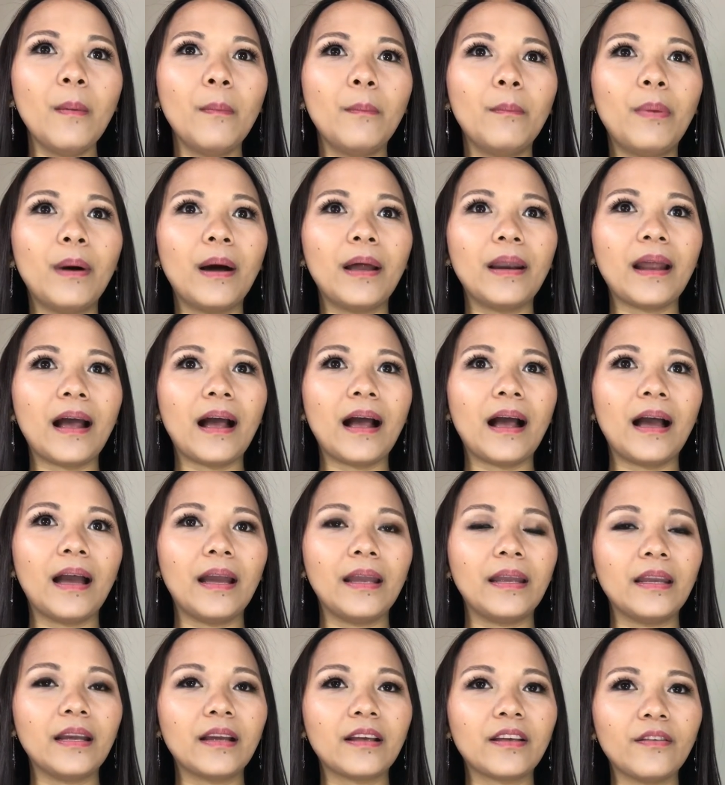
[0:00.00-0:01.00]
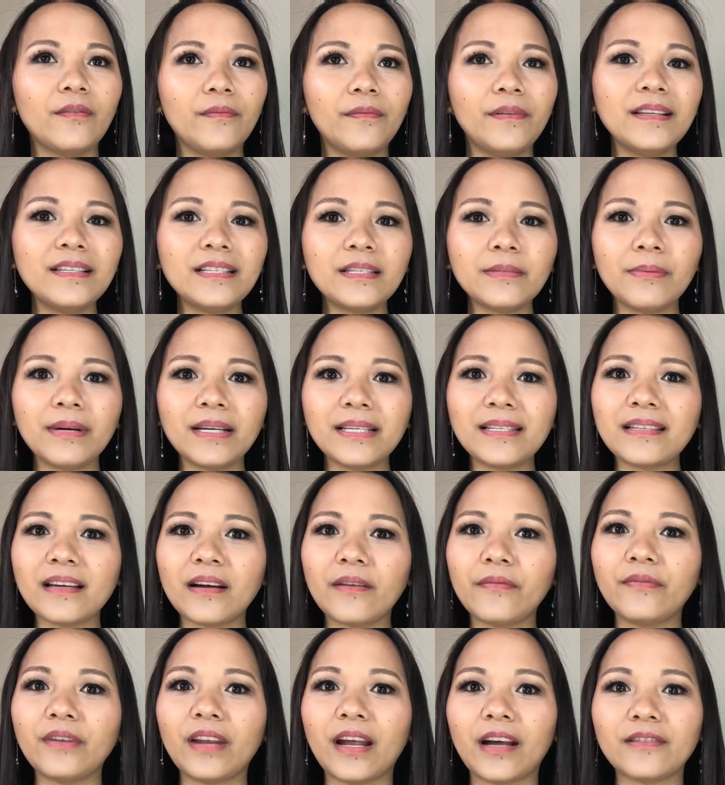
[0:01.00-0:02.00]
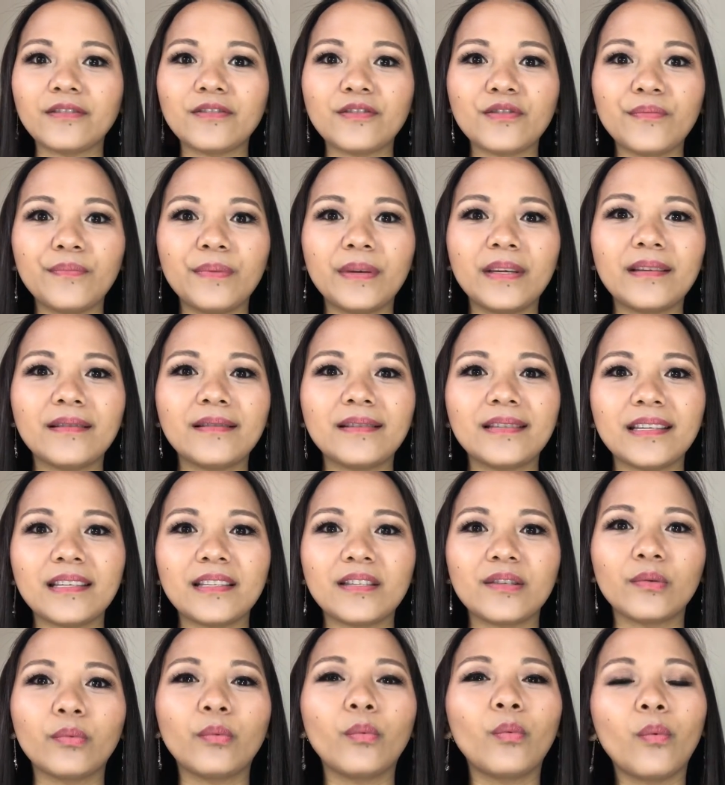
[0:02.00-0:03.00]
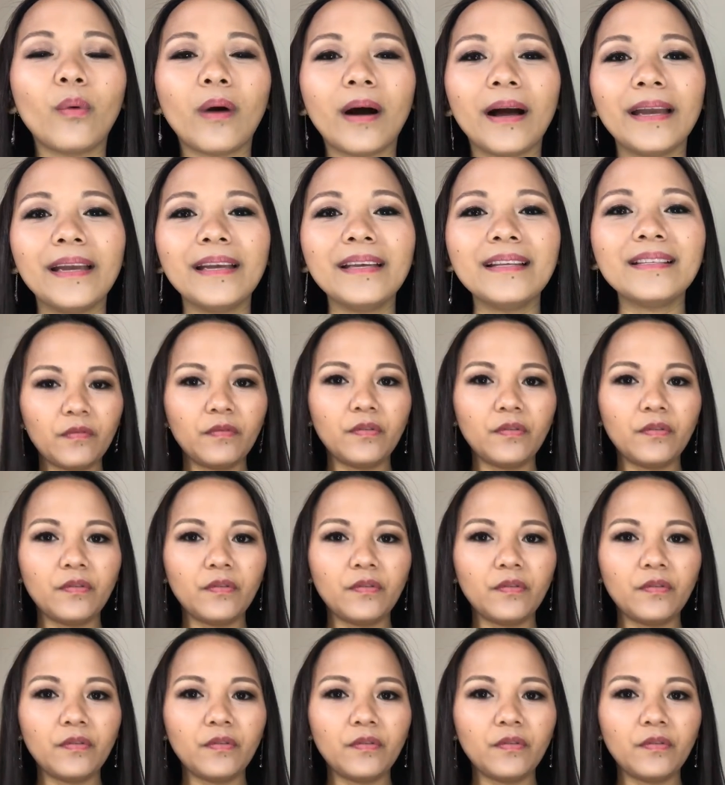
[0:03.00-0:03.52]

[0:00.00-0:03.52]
but I convinced myself not to because it's white.